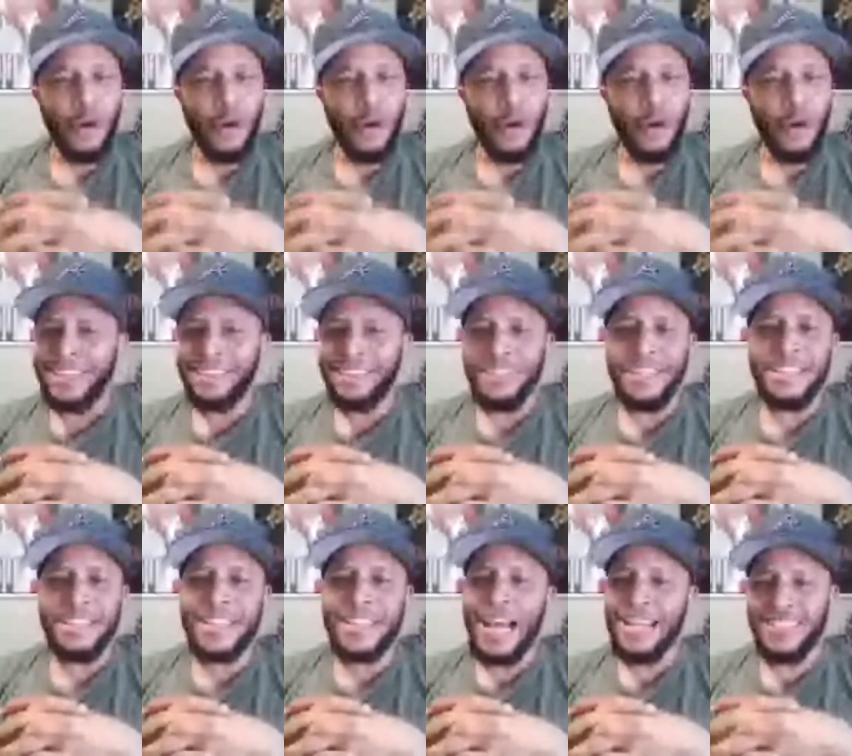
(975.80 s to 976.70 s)
man. These
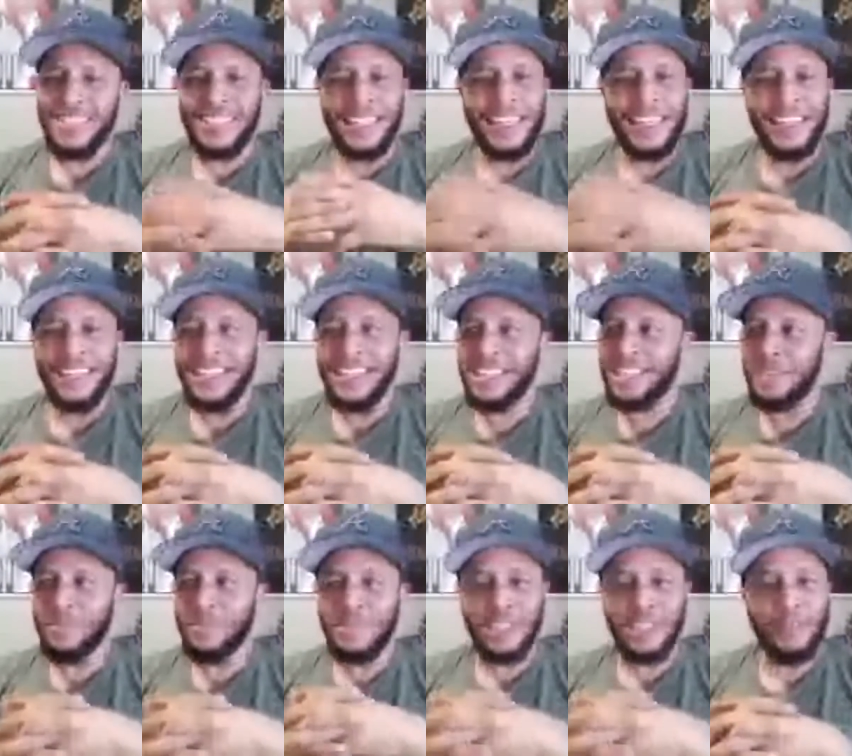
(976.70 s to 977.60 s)
guys are sitting into some,
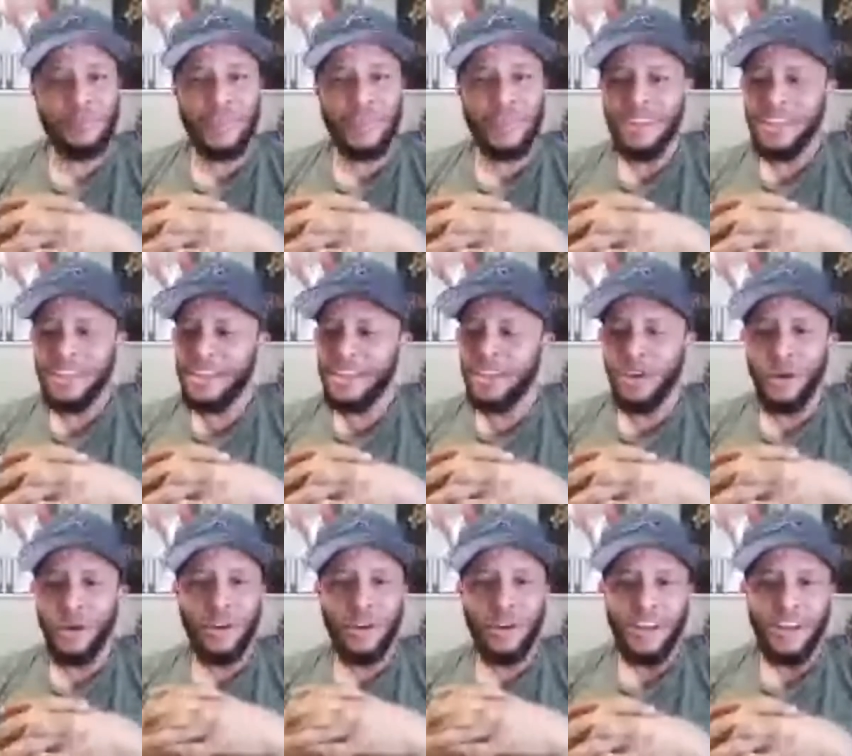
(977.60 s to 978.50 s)

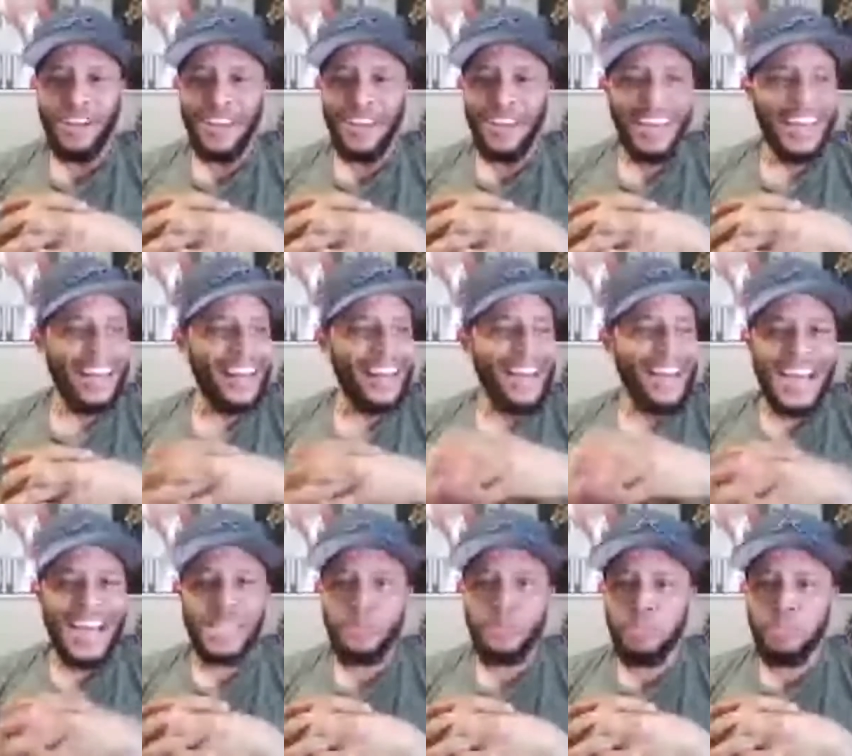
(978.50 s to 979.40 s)
in a
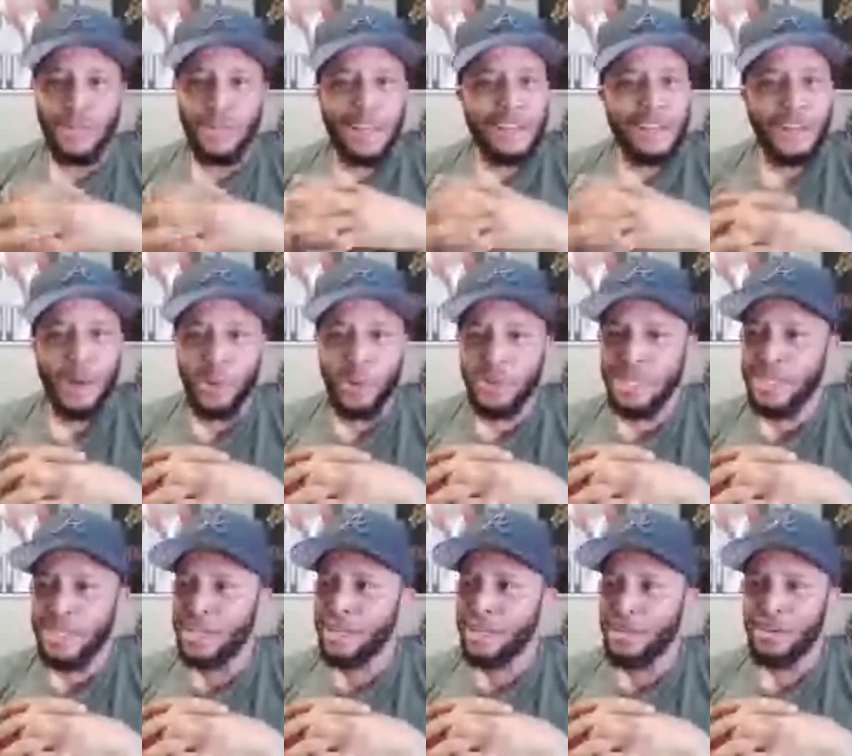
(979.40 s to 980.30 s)
nice plush
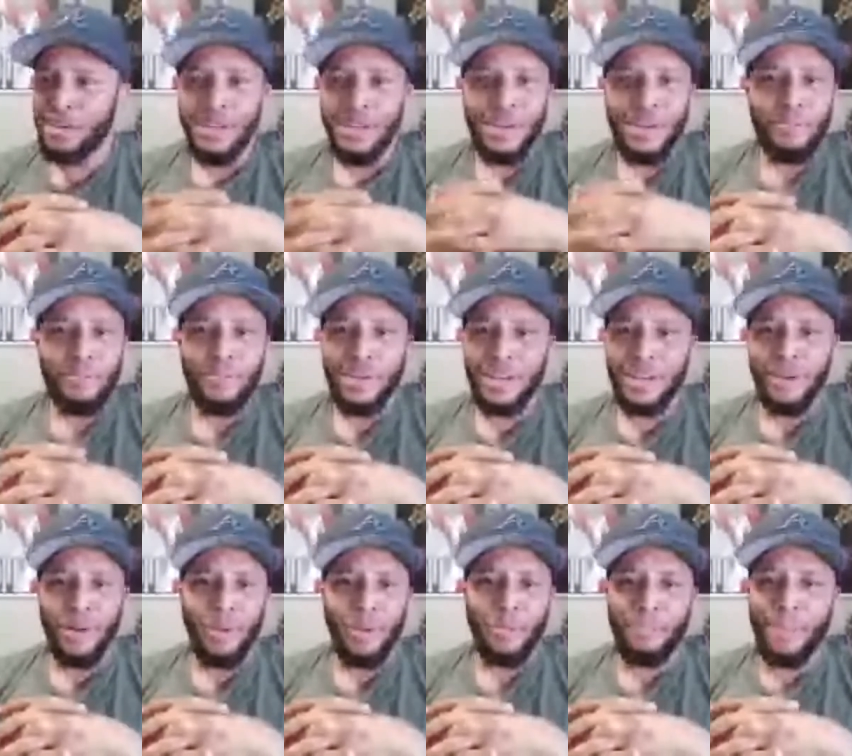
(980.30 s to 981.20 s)
hotel,
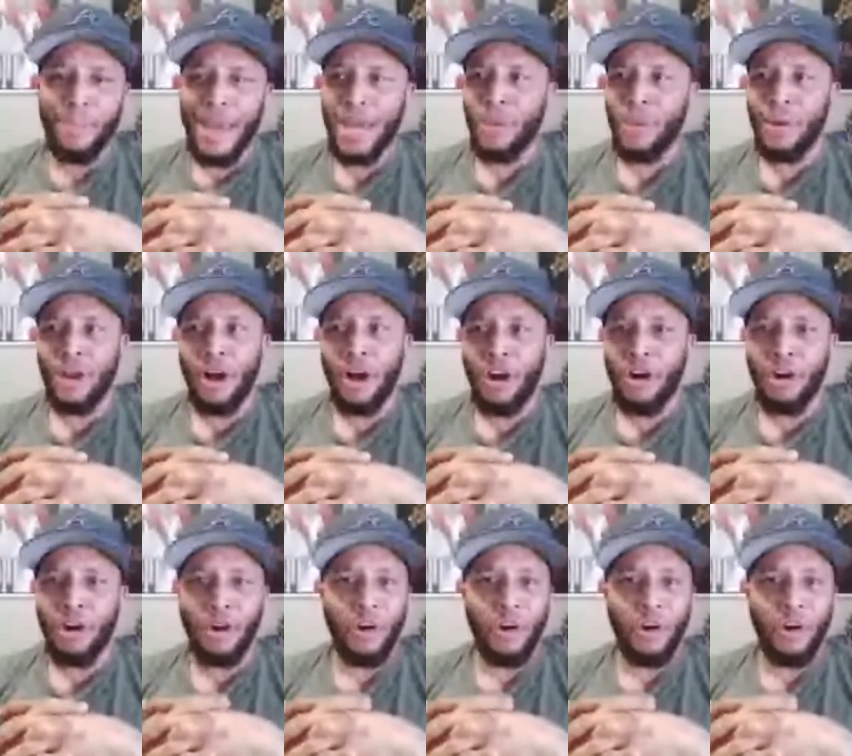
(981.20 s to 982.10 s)
banquet
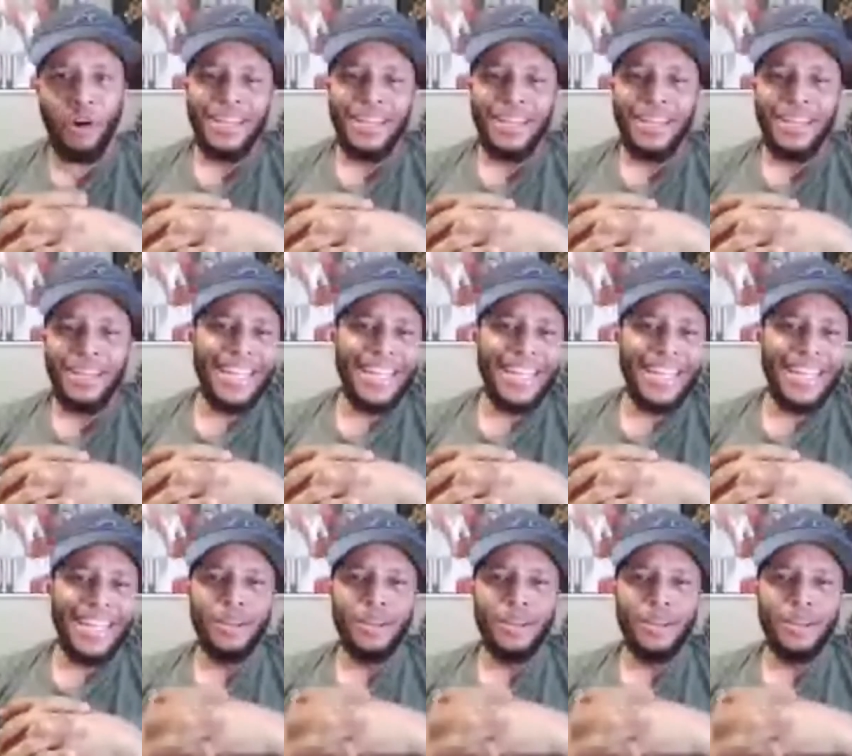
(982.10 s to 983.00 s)
hall
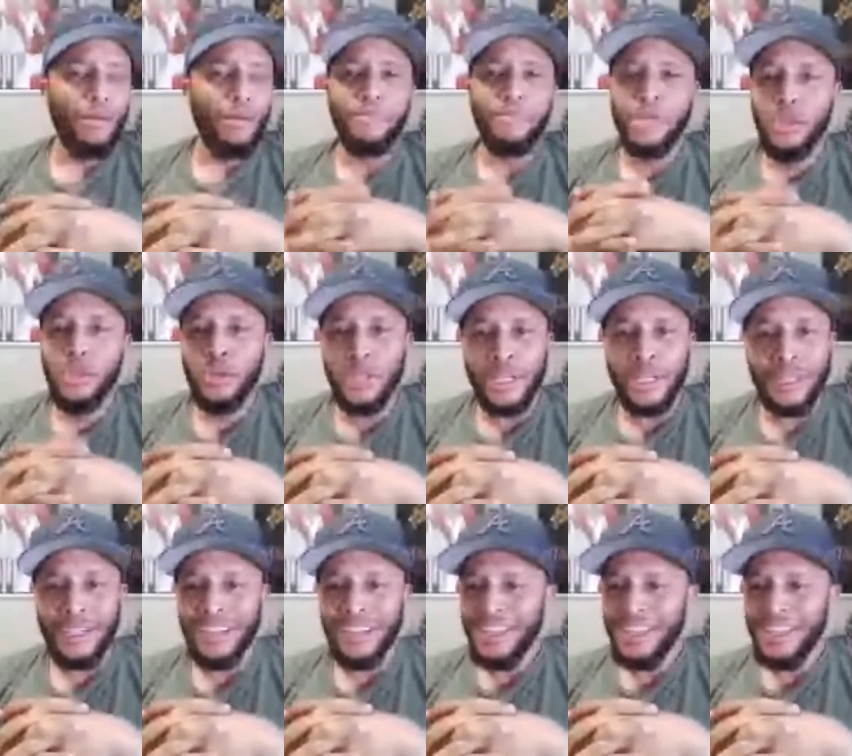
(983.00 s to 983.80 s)
in Bermuda.